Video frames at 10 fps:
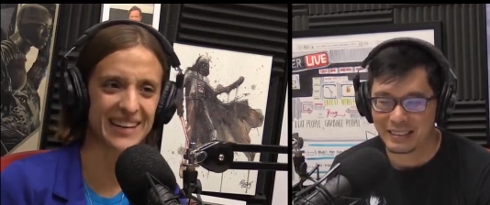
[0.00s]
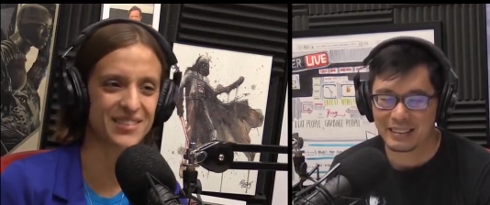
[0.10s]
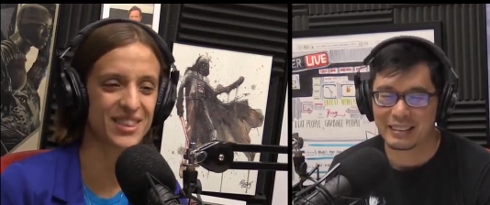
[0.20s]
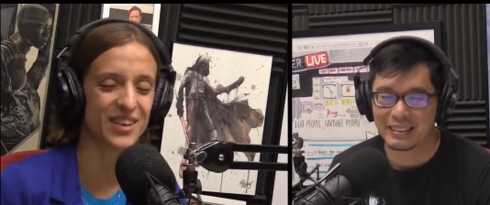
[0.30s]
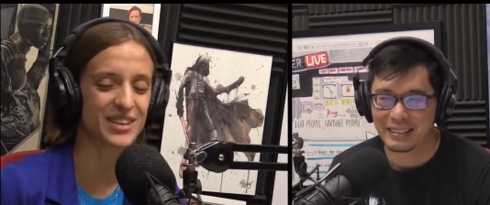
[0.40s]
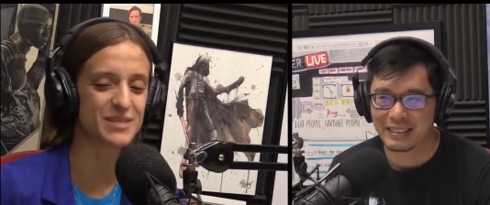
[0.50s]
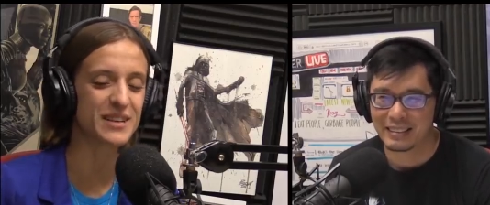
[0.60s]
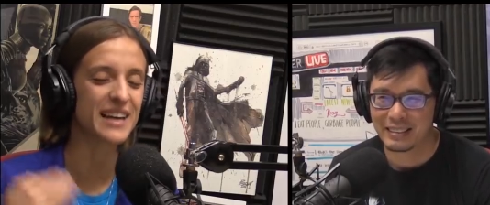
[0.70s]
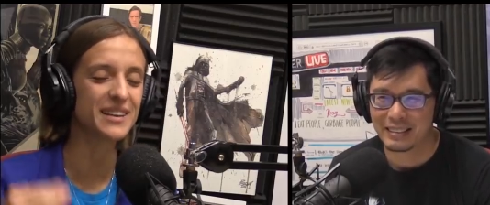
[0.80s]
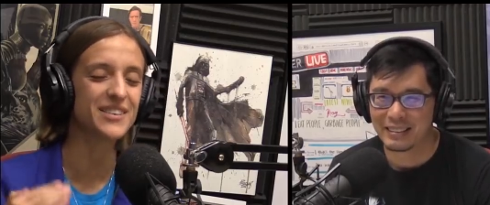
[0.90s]
Speaker 1: even though he's been
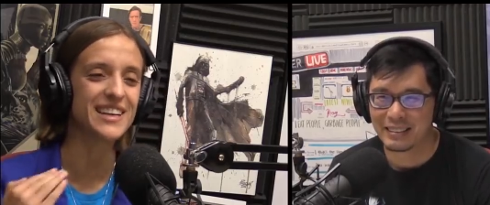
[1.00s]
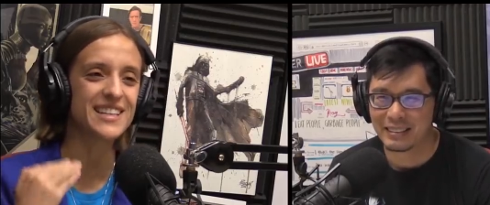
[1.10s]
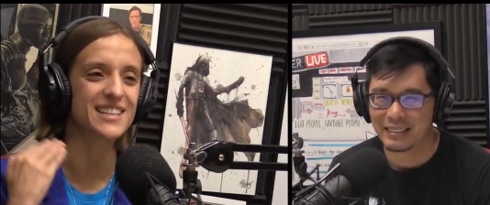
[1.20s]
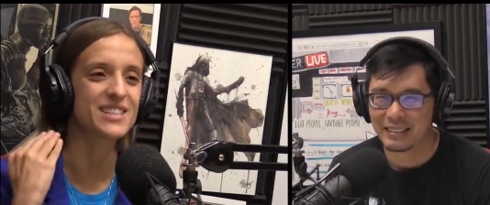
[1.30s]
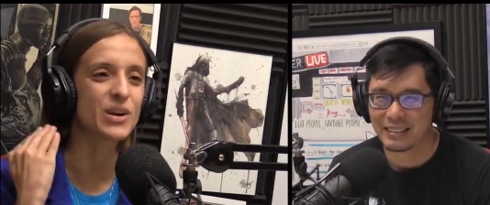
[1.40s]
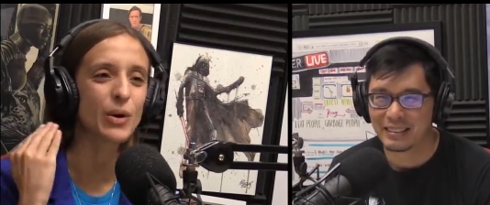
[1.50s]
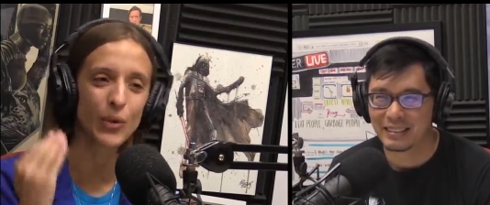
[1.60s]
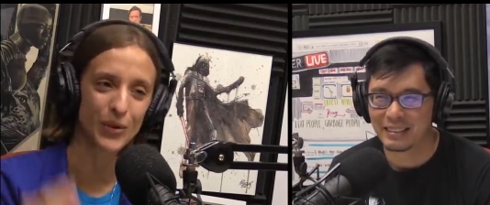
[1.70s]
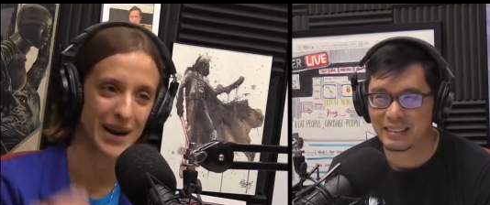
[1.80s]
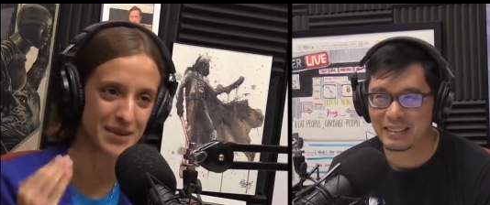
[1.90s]
elevated to this
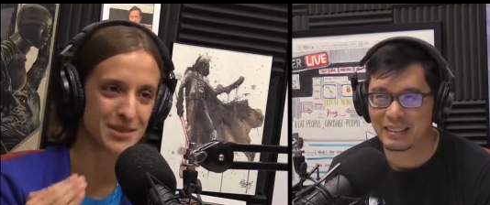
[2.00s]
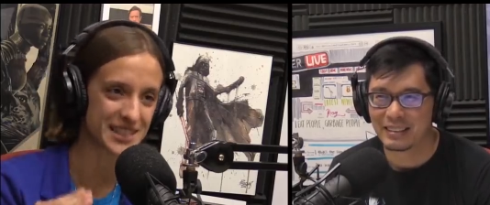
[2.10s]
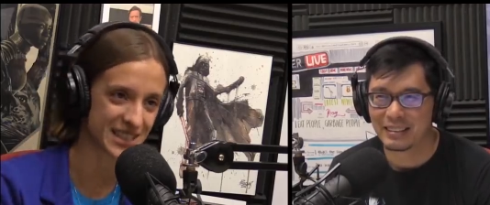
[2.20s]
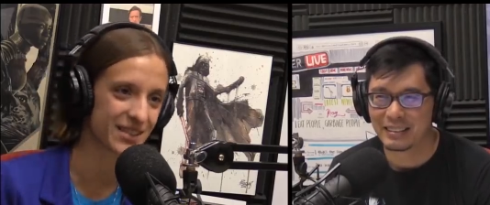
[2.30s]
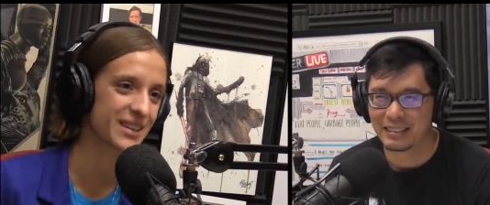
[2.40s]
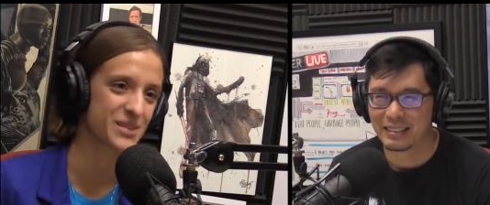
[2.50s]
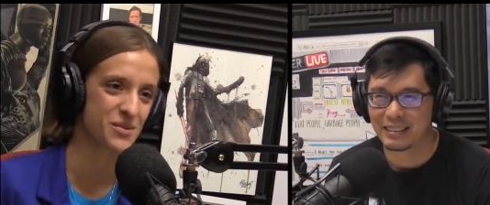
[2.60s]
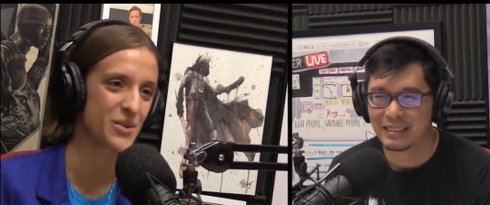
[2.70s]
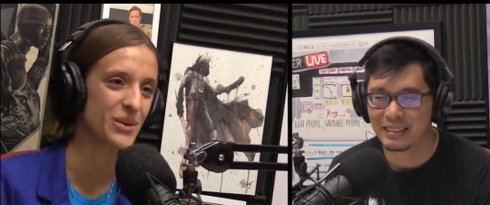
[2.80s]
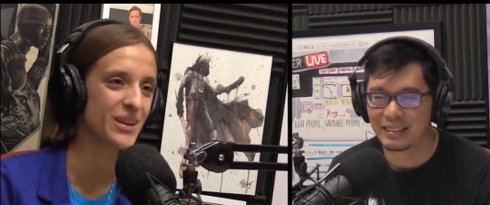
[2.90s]
incredibly serious
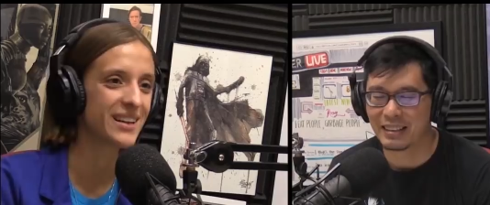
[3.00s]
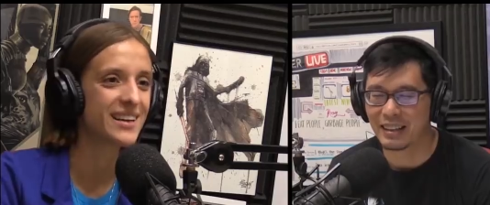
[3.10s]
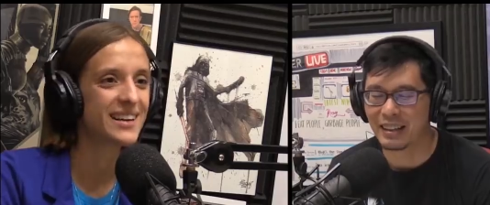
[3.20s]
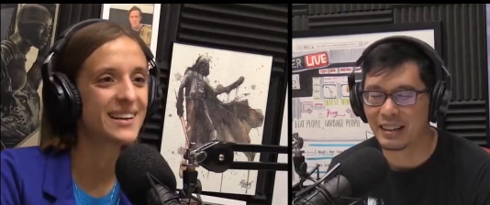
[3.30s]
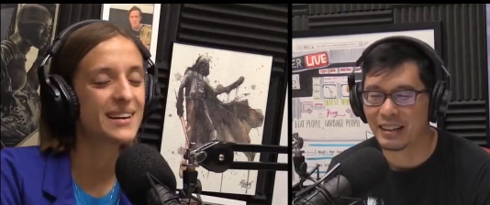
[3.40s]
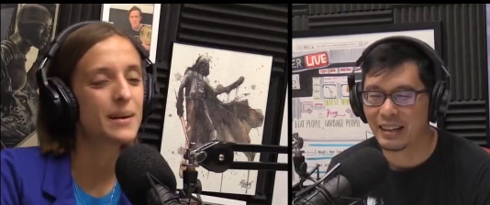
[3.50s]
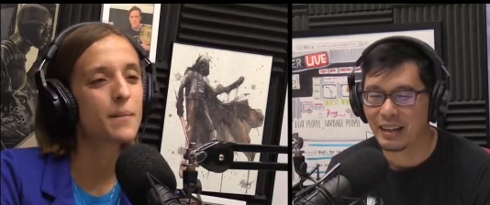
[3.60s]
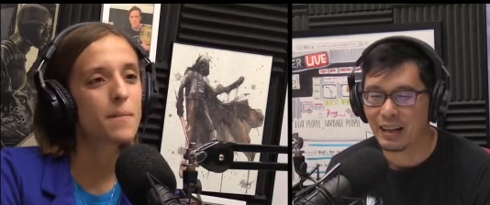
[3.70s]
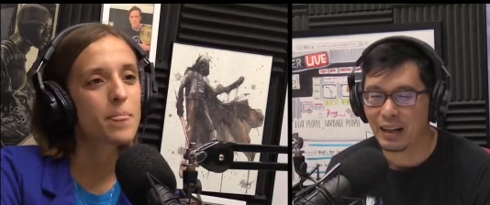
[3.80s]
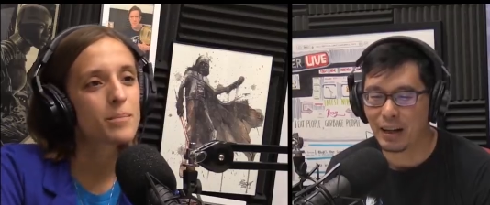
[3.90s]
role.
Speaker 2: Yeah.
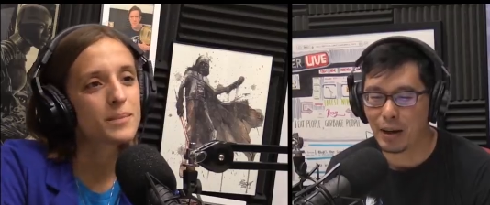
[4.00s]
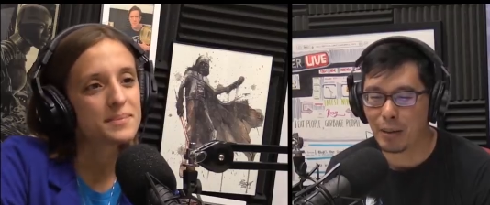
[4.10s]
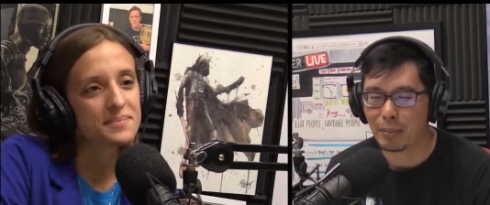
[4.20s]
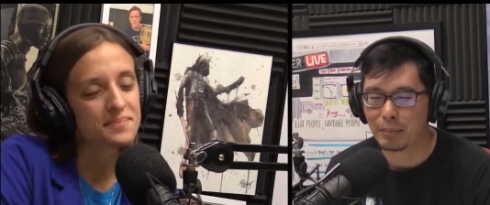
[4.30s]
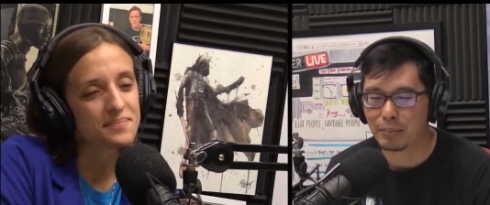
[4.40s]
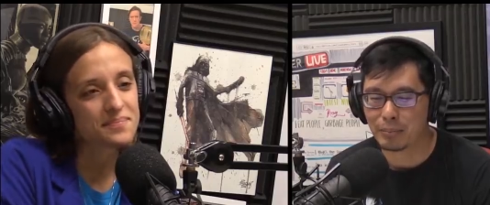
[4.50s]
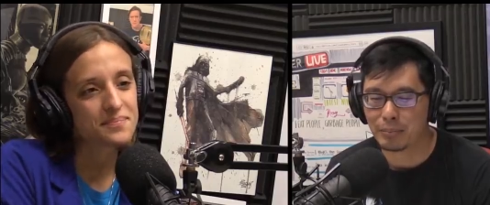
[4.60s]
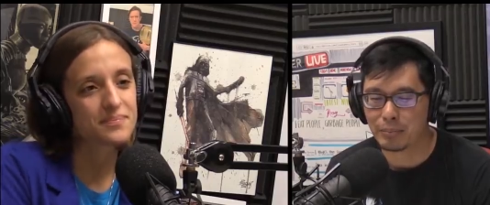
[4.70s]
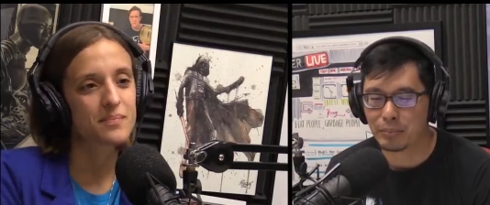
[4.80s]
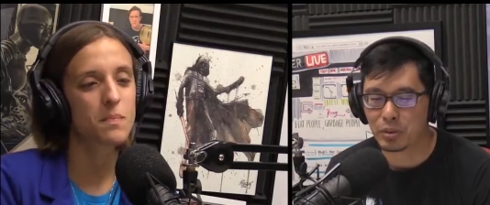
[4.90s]
Um,
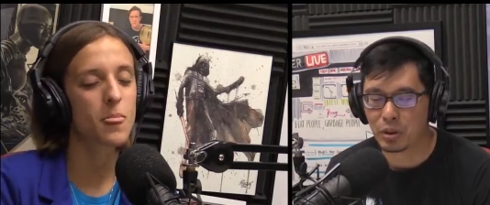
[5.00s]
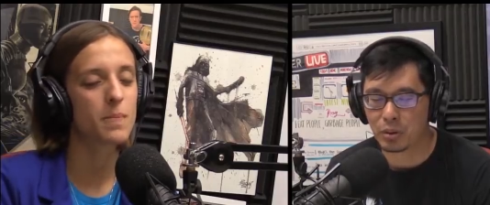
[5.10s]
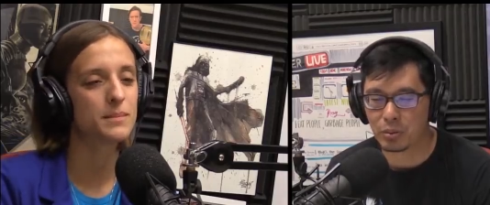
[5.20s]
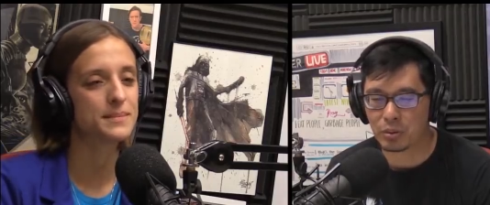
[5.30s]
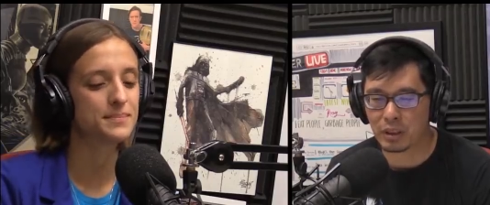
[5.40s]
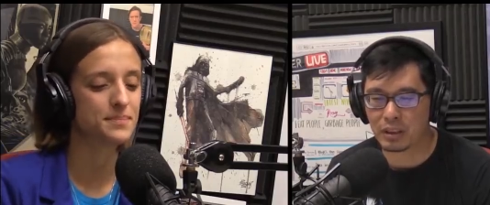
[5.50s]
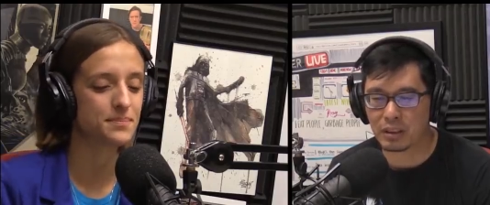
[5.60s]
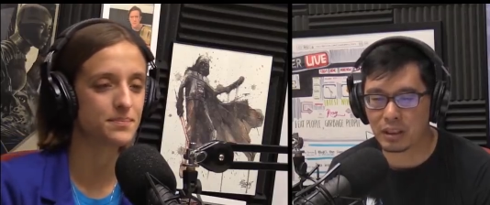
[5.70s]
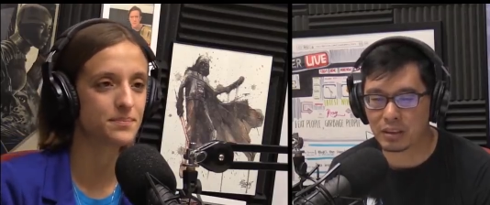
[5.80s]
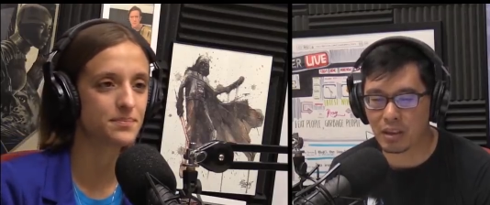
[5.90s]
so let's
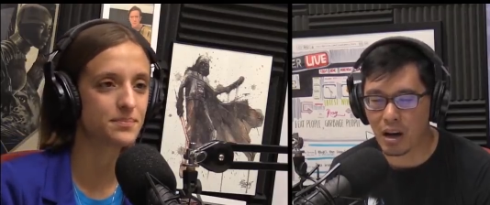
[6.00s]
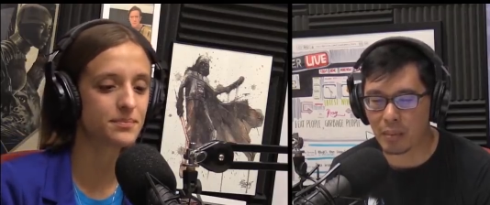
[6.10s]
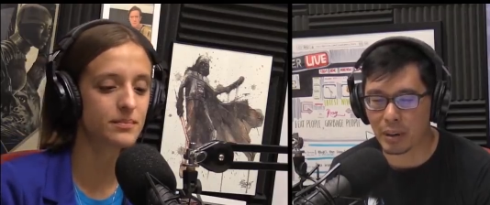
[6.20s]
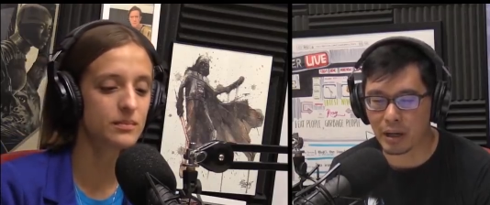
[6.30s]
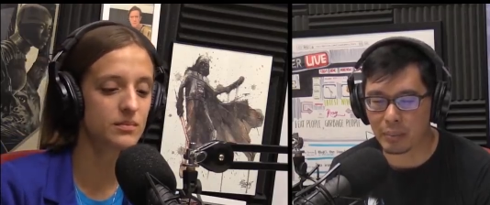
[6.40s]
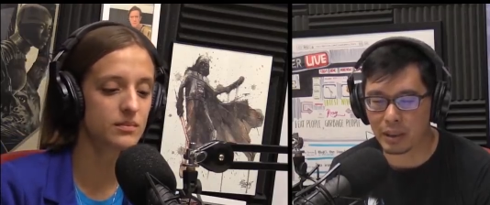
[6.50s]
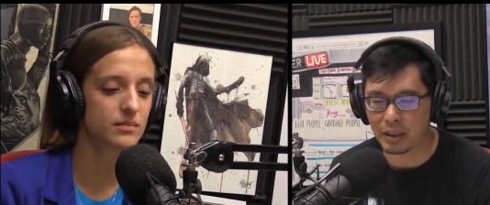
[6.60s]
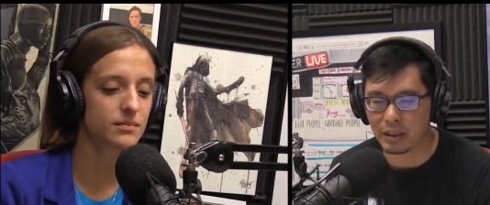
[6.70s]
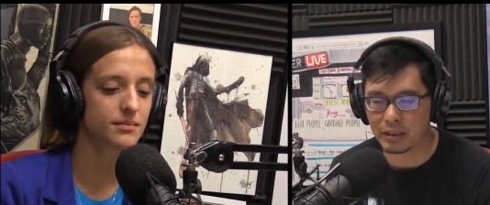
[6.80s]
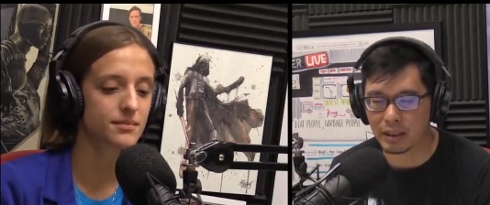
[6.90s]
let's talk about it. I mean,
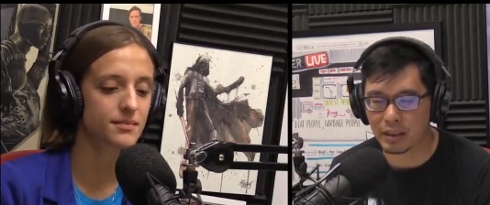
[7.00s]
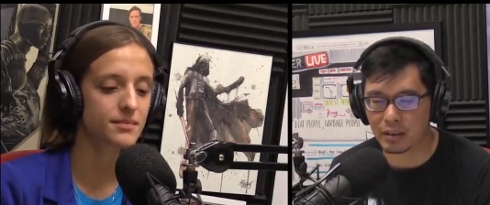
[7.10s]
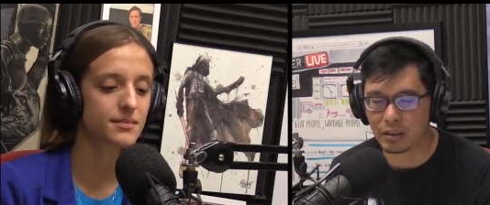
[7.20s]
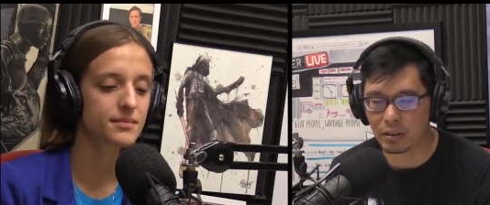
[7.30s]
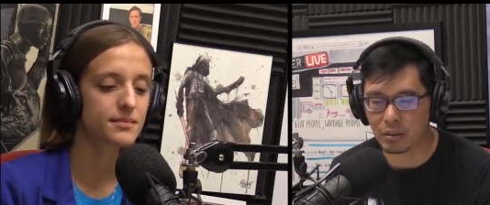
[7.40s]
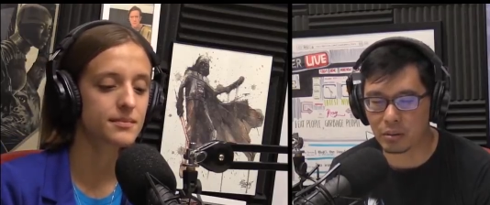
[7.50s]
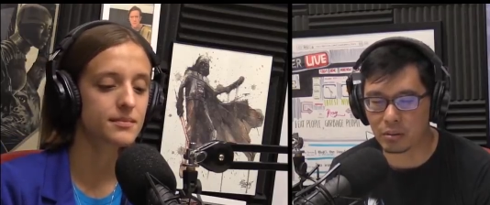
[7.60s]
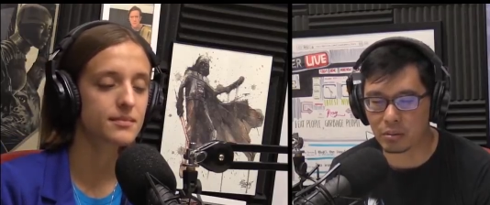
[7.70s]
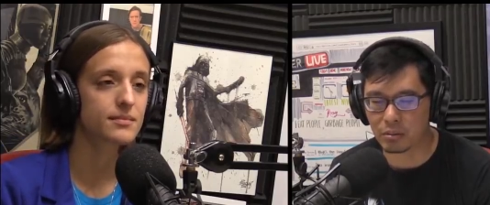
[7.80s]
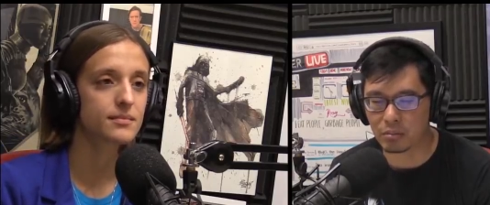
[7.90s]
his character